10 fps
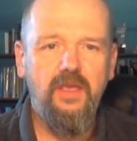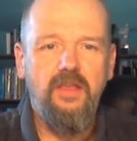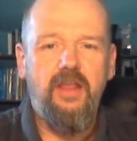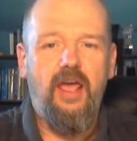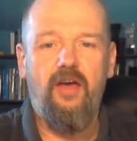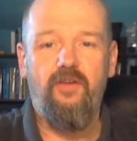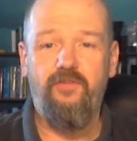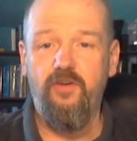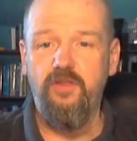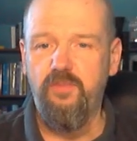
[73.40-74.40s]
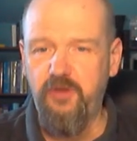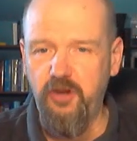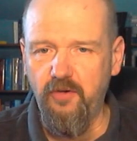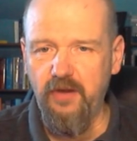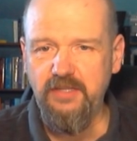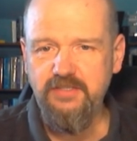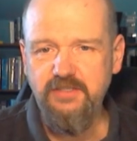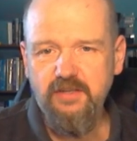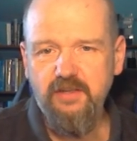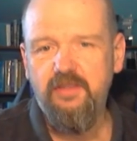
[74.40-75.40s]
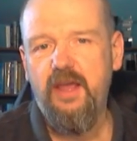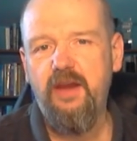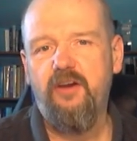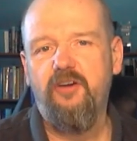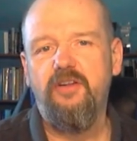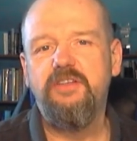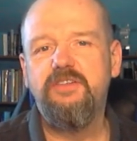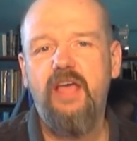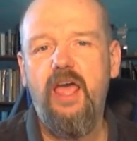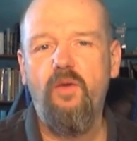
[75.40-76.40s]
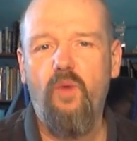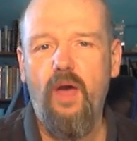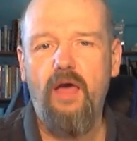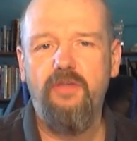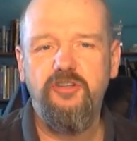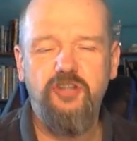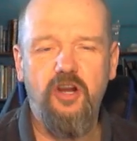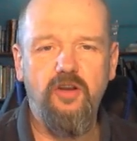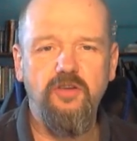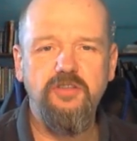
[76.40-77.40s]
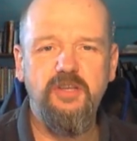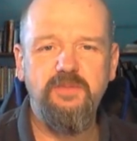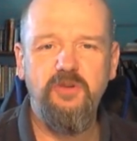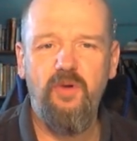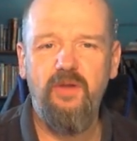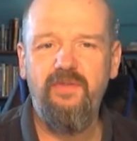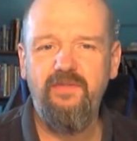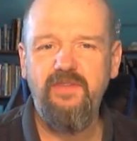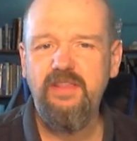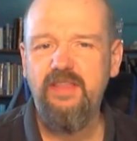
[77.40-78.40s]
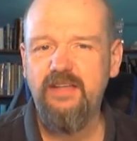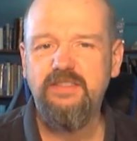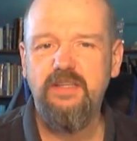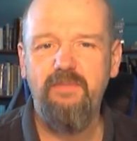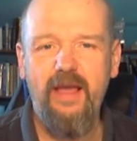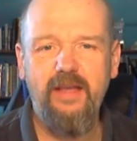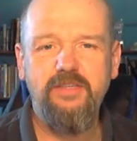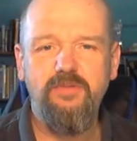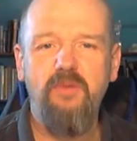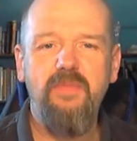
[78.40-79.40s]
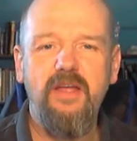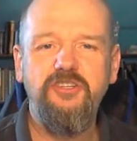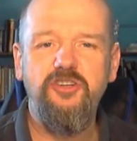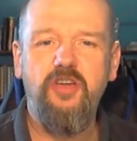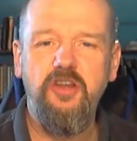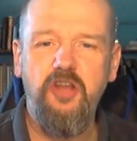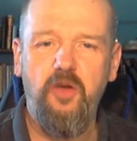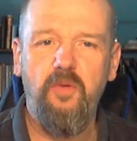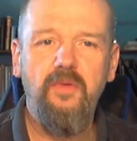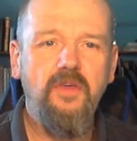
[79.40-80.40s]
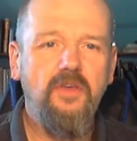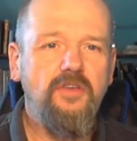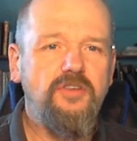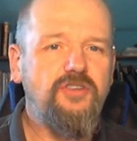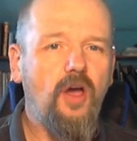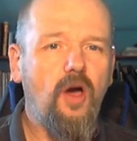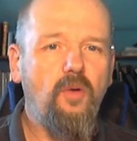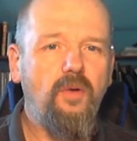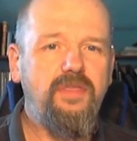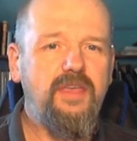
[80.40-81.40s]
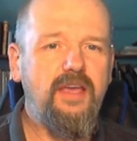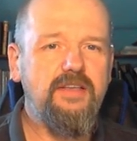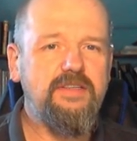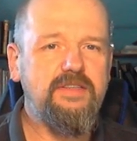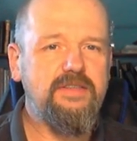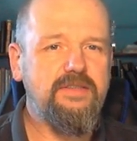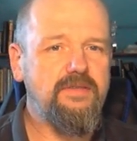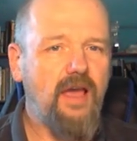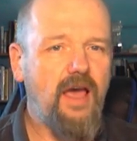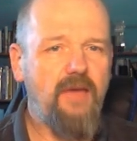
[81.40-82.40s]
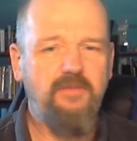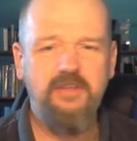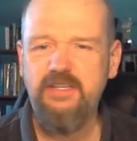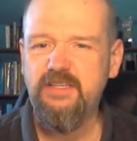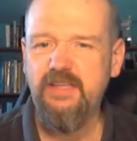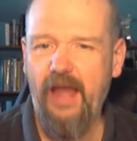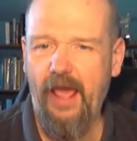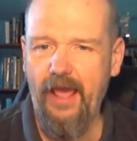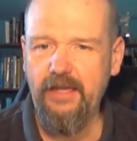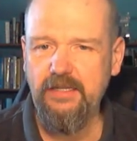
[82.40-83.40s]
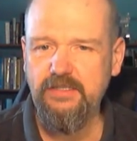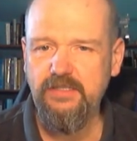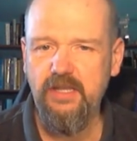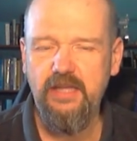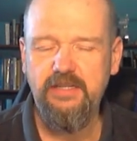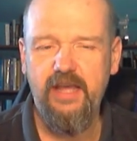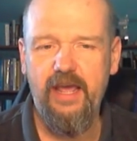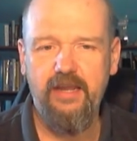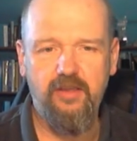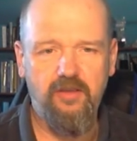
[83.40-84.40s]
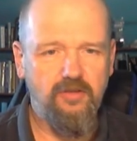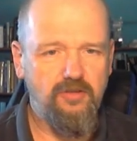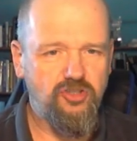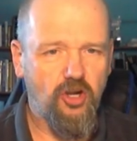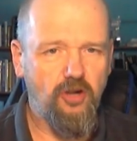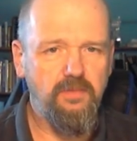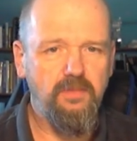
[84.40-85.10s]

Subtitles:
Now, for the purist, they are going to say, well, the chart goes up to 150. That's the maximum that you can do. So with this, this is an axe attack chart.